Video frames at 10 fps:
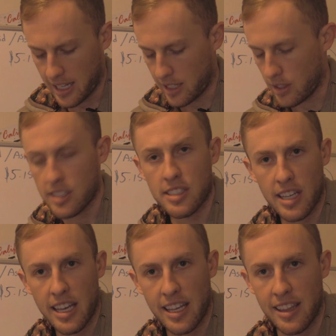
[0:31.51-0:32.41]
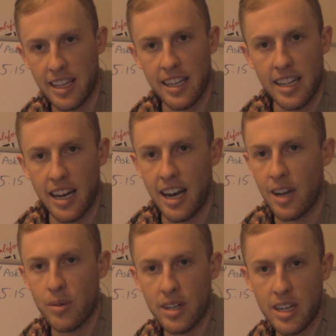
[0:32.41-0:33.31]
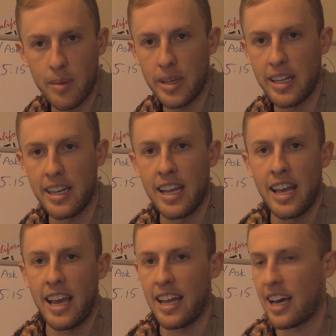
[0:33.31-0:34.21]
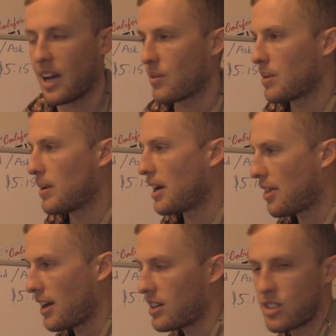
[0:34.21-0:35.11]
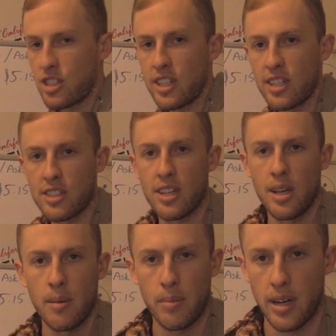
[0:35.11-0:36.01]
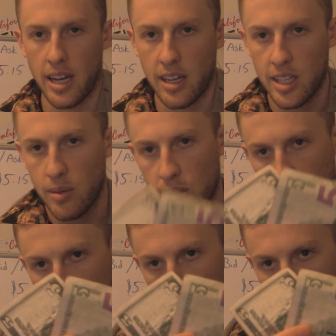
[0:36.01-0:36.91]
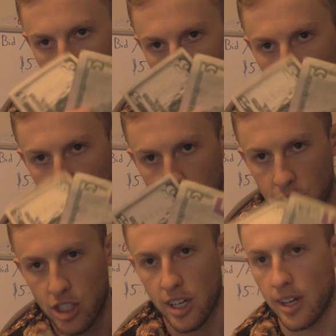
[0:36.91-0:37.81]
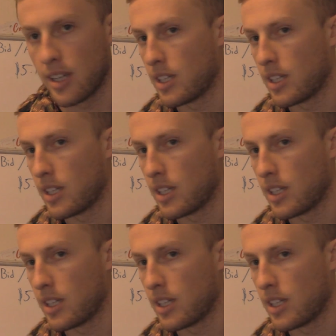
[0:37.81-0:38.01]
Now let's say that I want to come in and I want to buy 1,000 shares, but I only want to spend $5 a share.